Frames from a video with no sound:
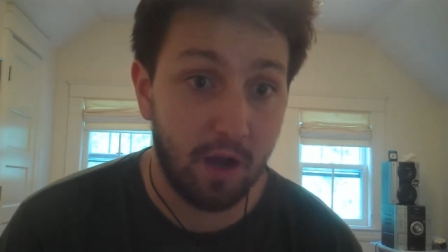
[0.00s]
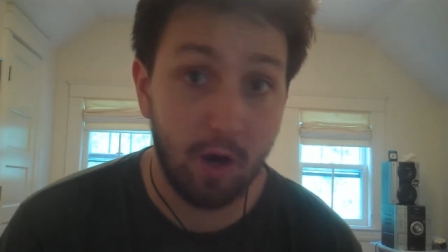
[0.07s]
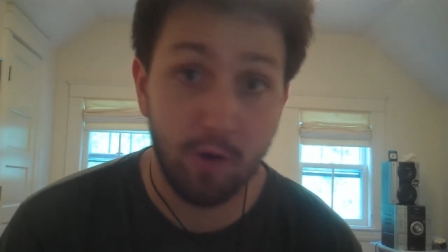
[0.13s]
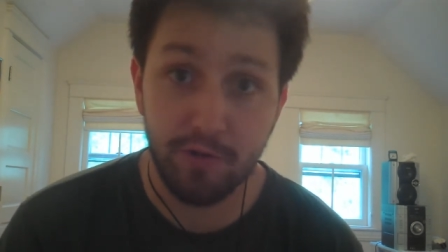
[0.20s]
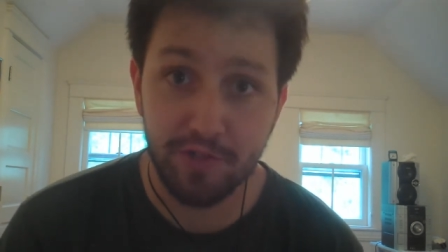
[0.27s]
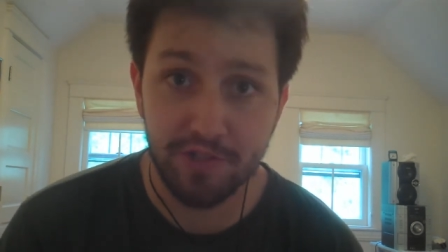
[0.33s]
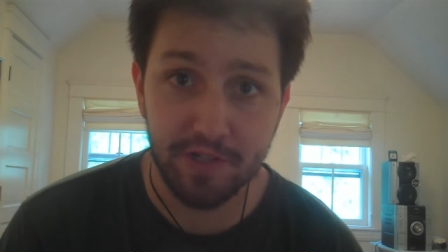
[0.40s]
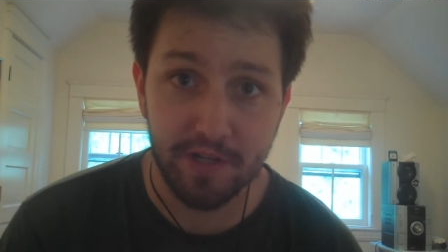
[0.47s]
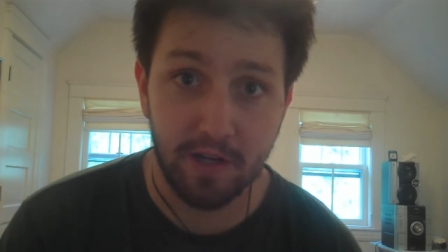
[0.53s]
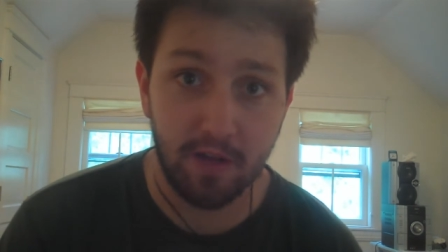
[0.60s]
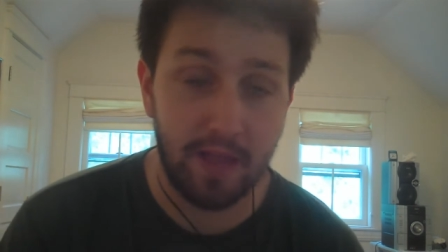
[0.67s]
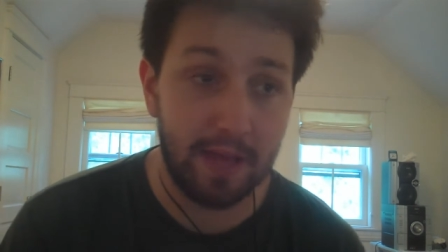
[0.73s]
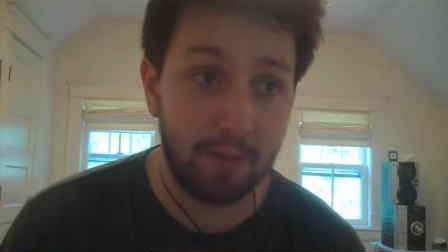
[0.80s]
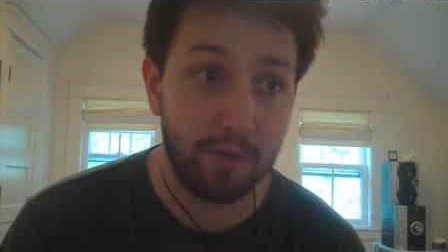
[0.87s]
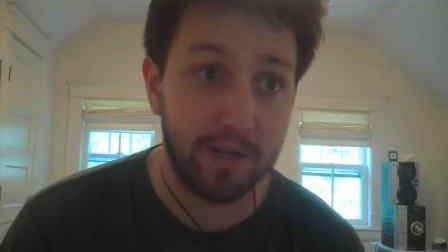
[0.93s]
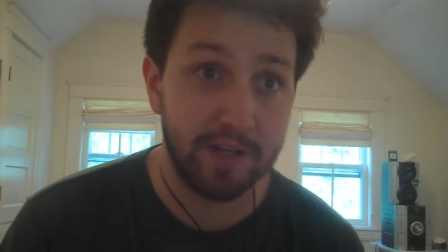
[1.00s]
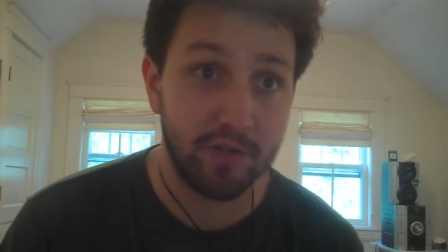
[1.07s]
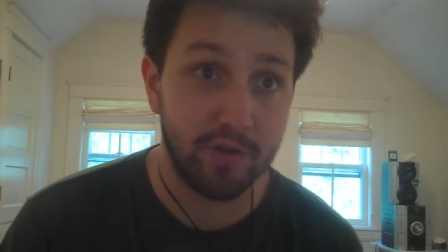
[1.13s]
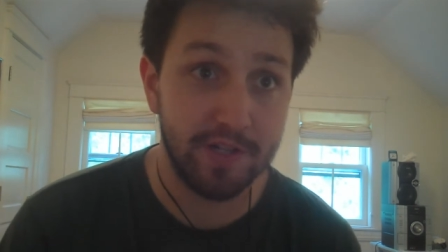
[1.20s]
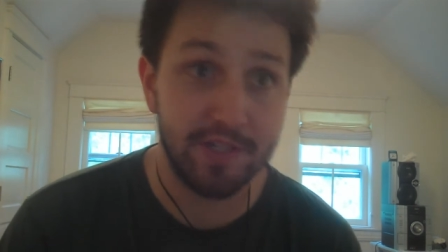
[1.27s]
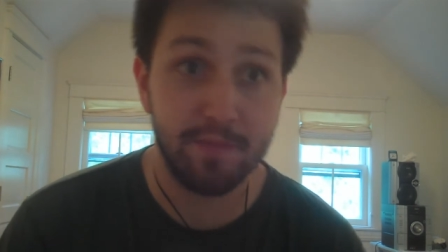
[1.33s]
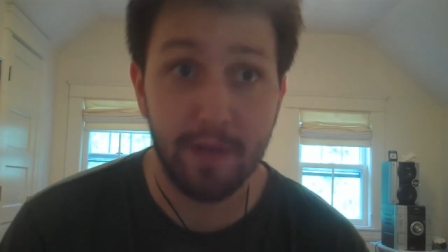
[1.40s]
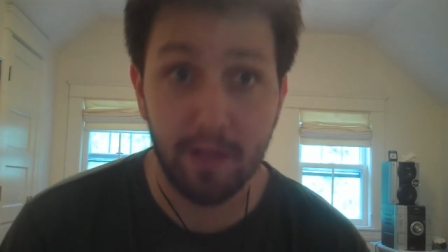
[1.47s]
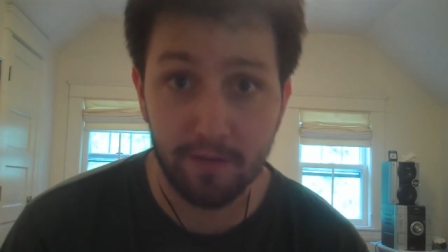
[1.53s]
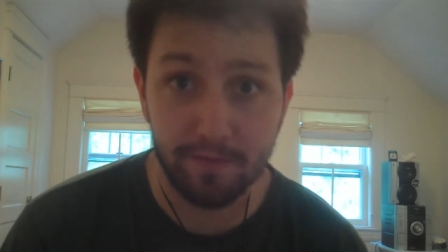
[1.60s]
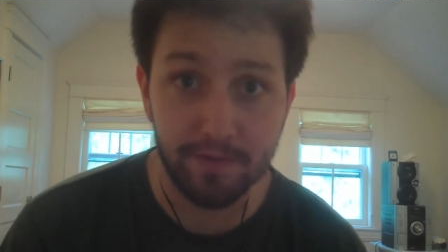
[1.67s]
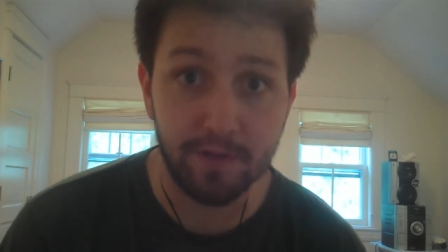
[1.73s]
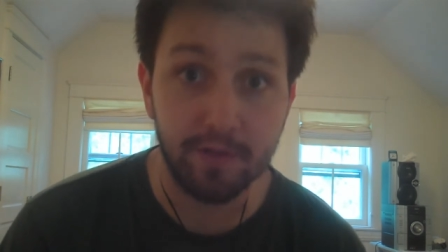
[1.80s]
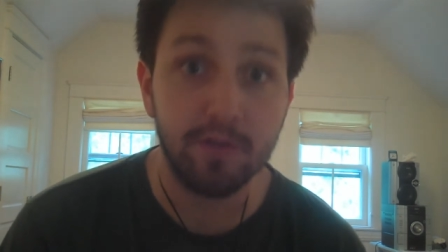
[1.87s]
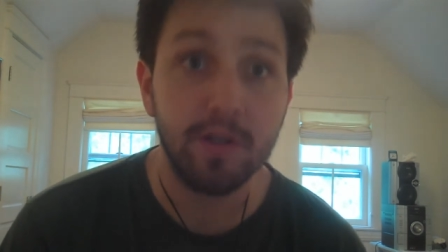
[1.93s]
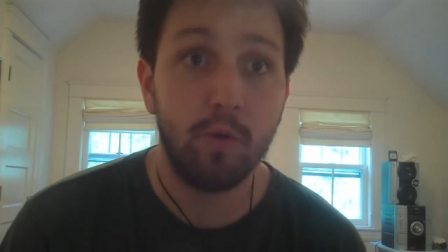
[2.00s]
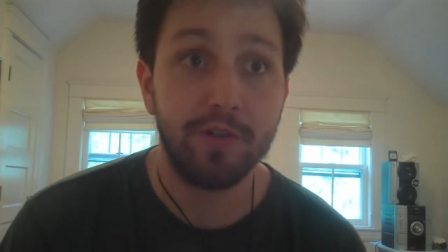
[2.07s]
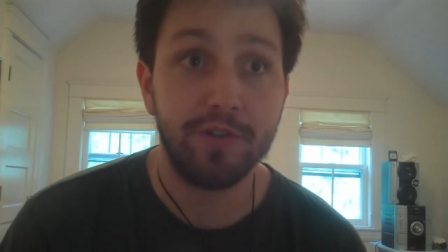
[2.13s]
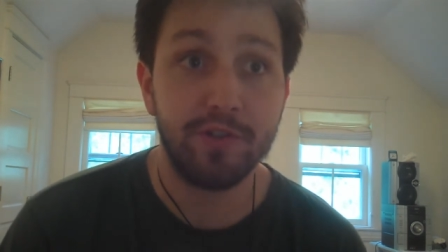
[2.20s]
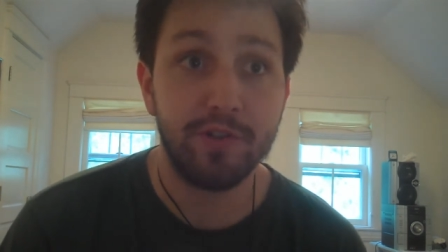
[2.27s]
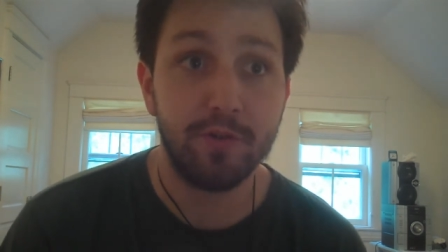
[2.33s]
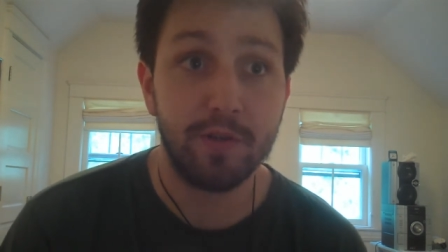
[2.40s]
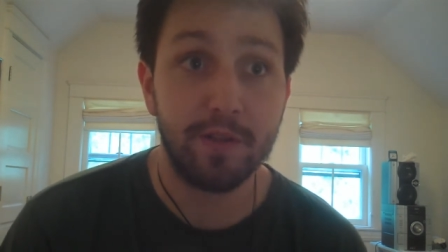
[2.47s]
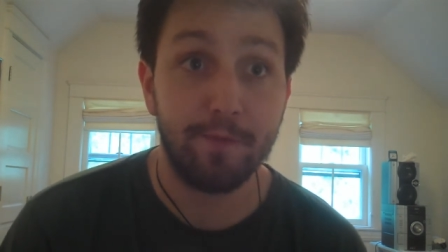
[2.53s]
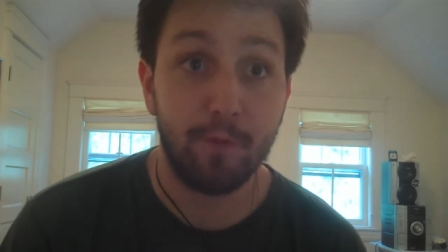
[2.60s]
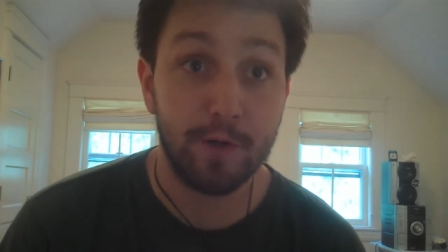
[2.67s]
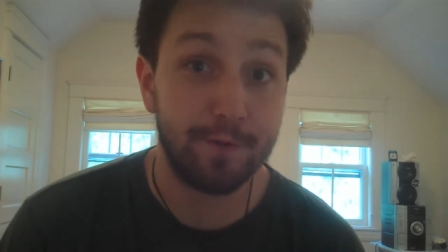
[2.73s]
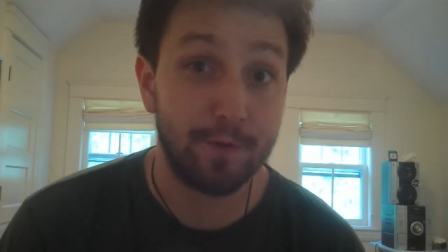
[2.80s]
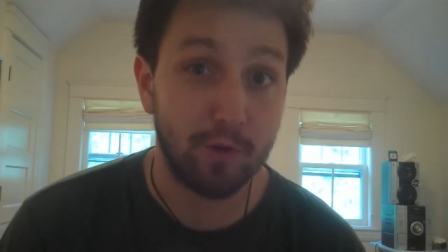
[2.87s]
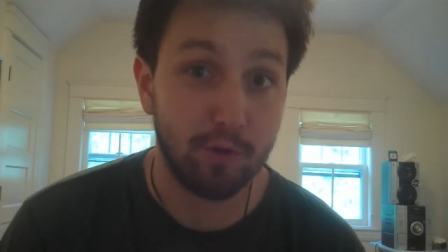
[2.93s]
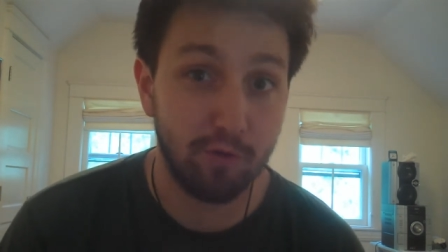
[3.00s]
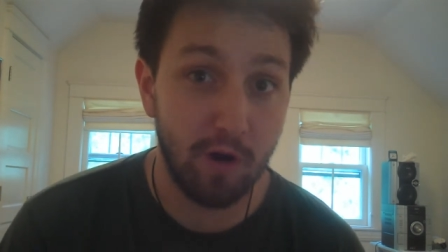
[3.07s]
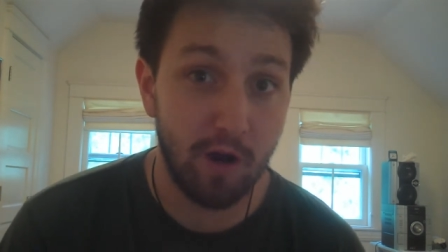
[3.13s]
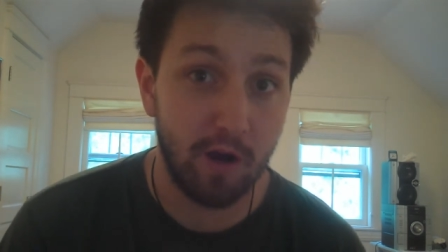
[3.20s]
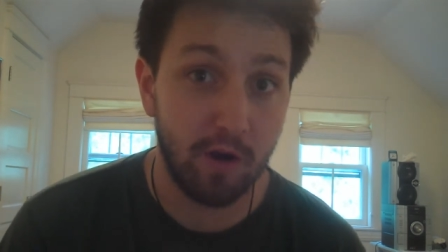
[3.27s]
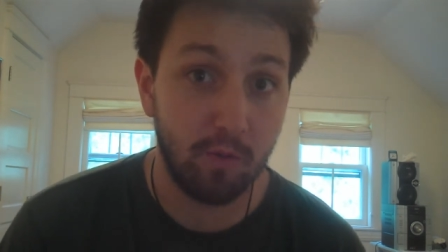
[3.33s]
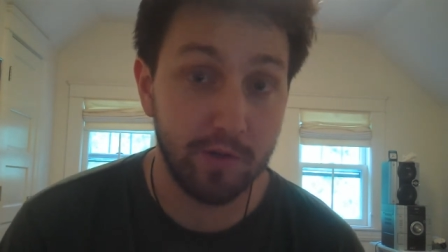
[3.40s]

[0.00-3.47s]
uh, host still and when Trace Beaulieu was doing the voice for Crow,